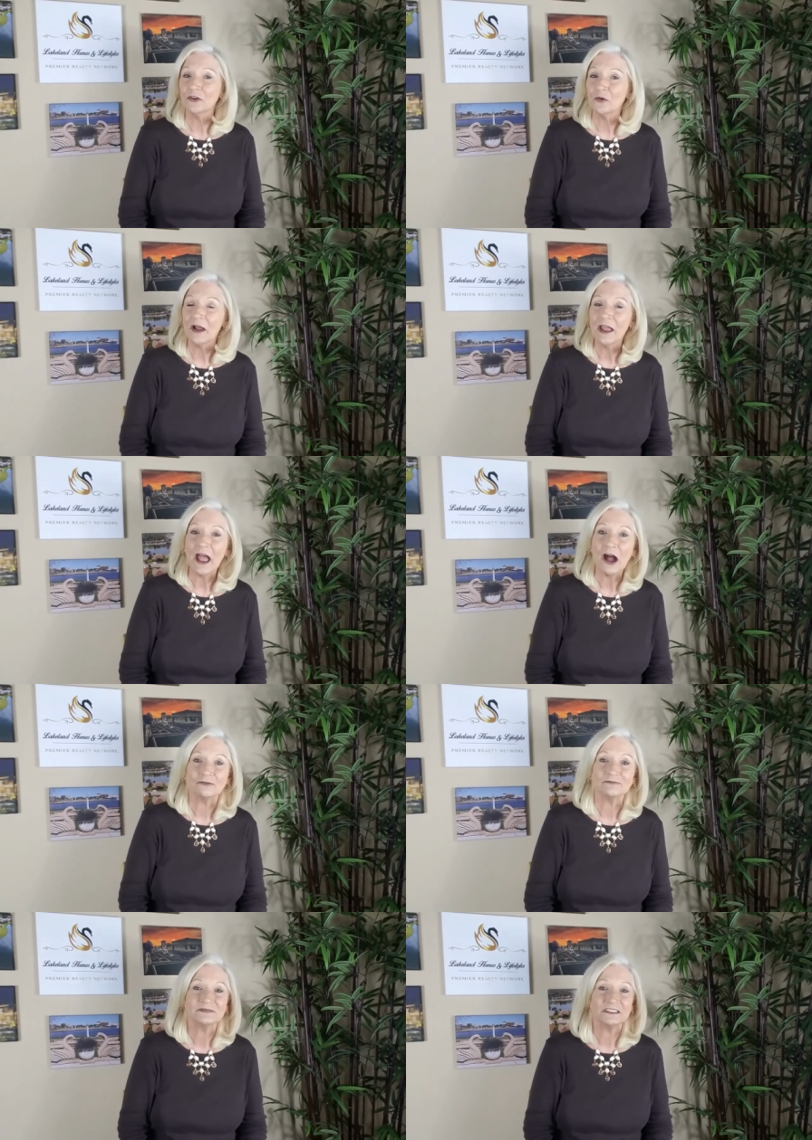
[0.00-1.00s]
their way
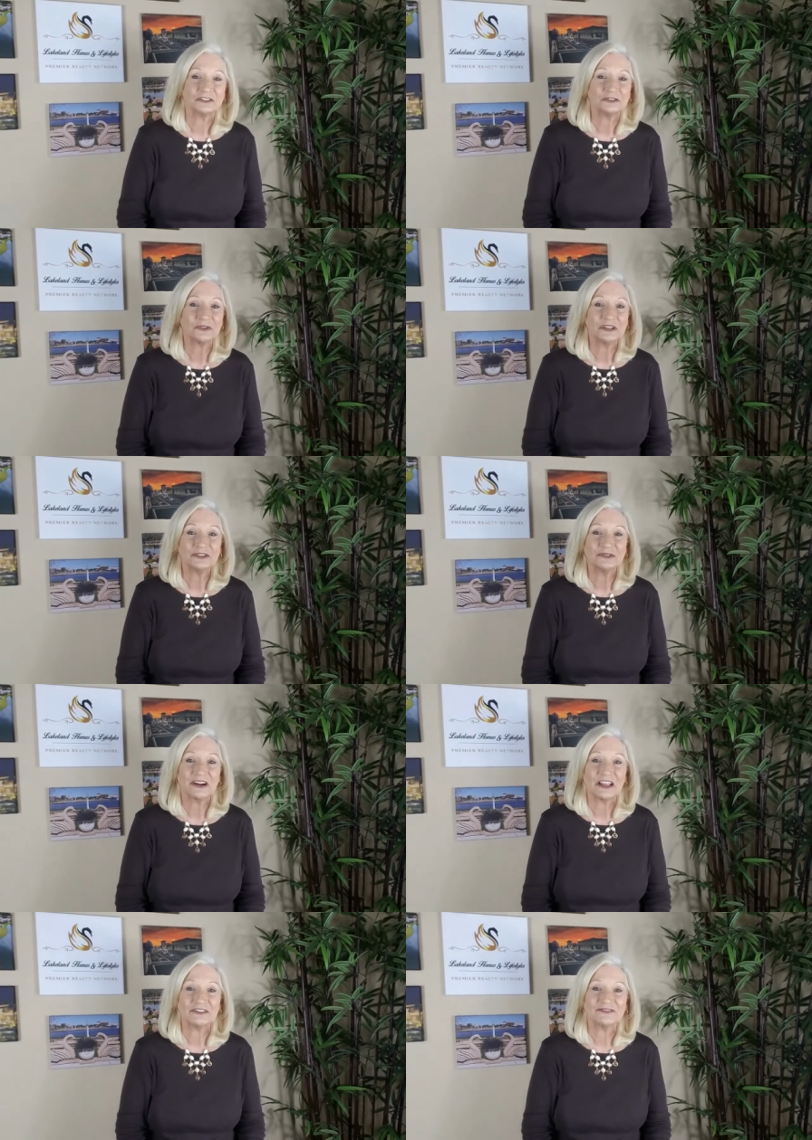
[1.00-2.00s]
out in twenty
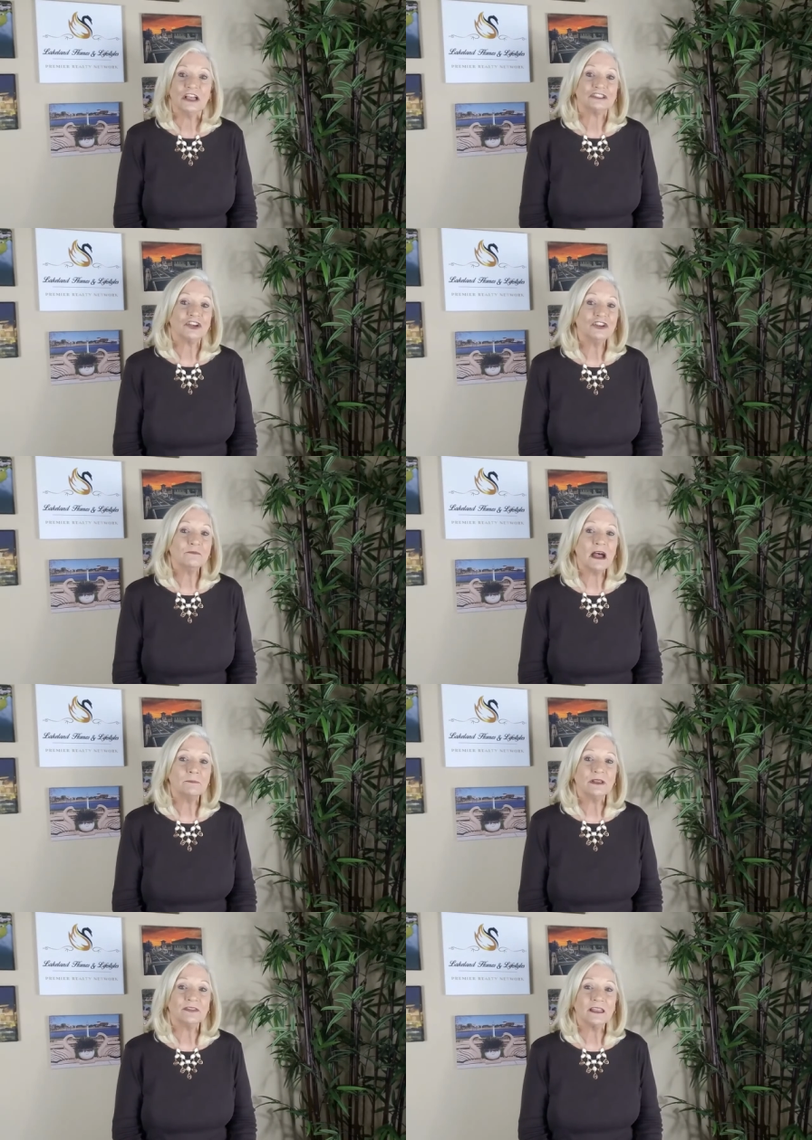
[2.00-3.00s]
twenty. So you might
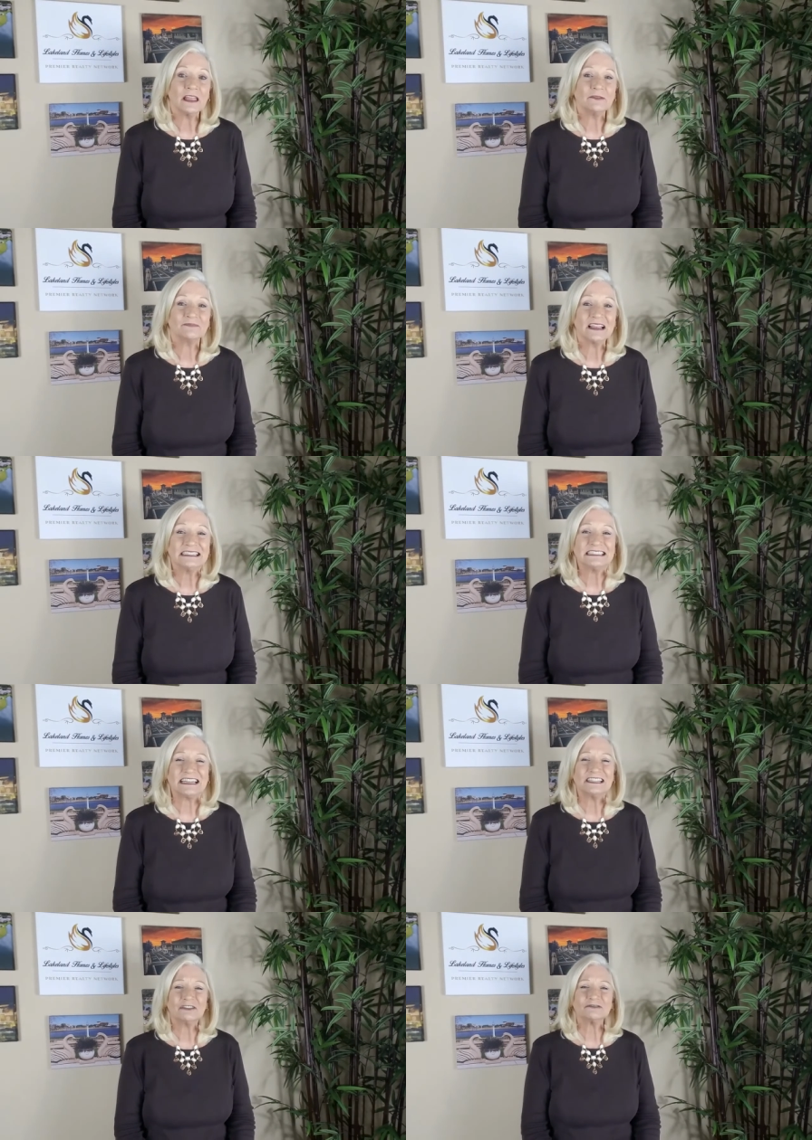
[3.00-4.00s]
be thinking, ah,
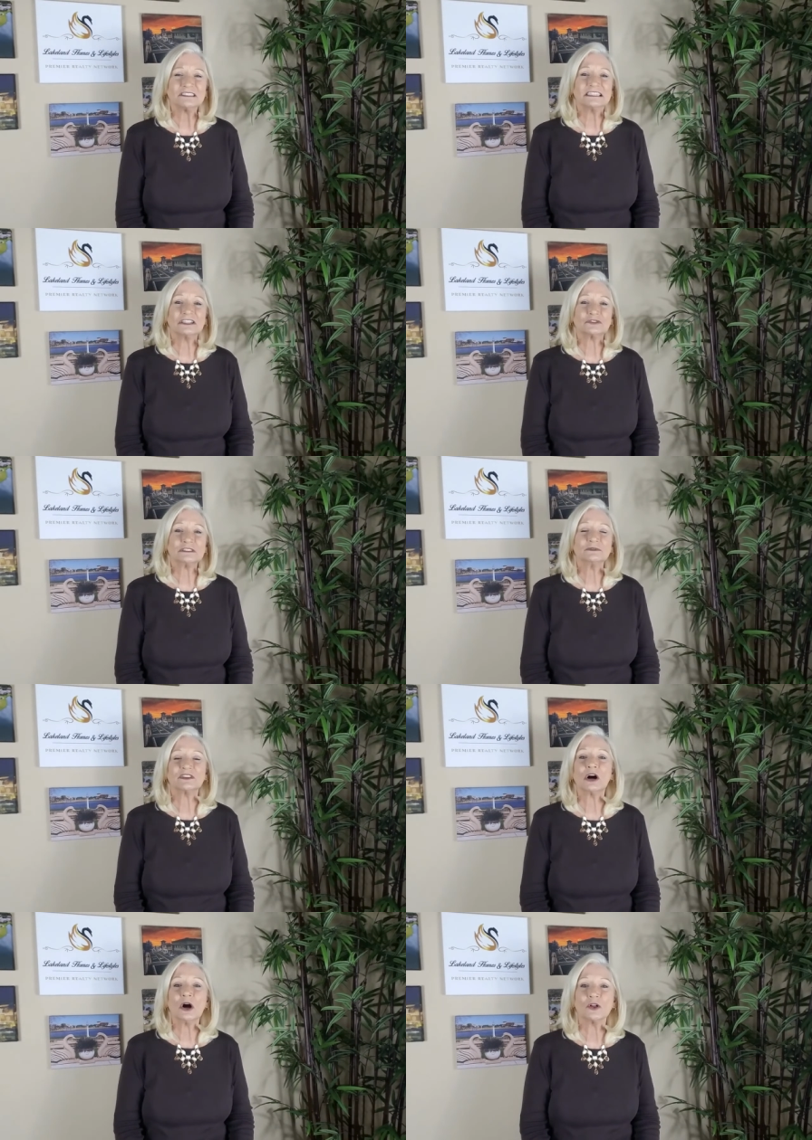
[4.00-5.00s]
I don't really agree
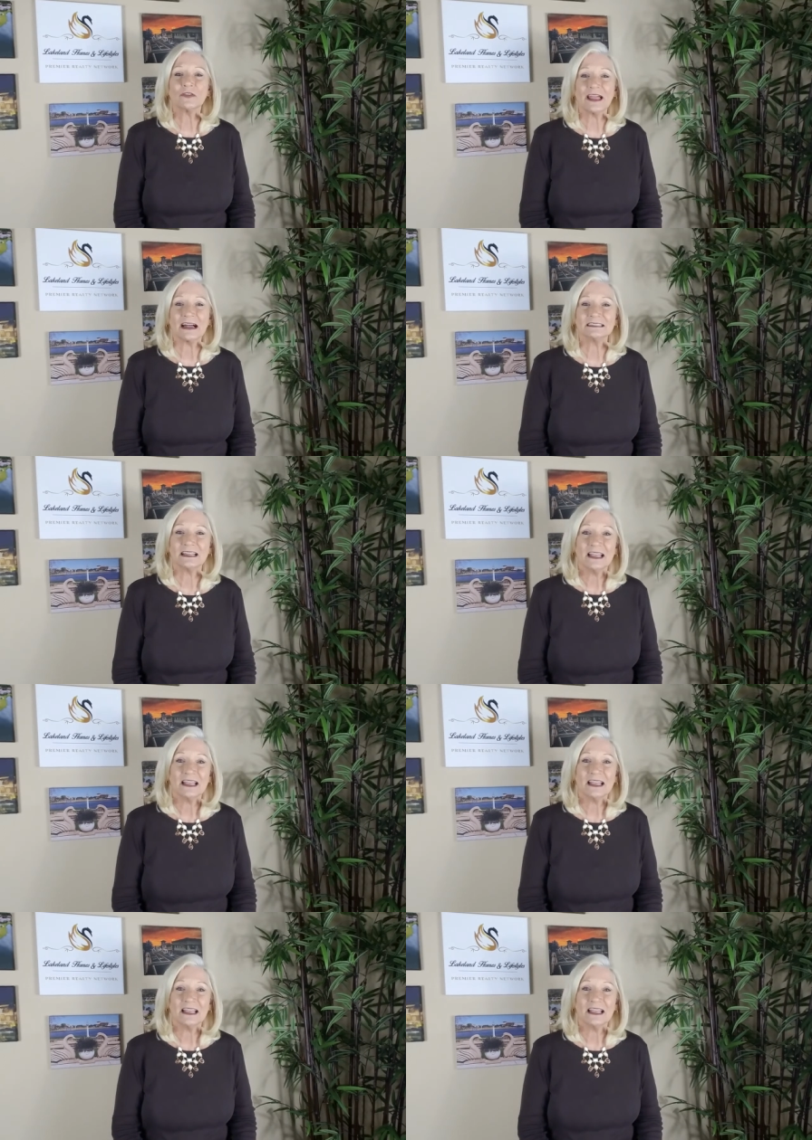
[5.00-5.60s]
with all of that.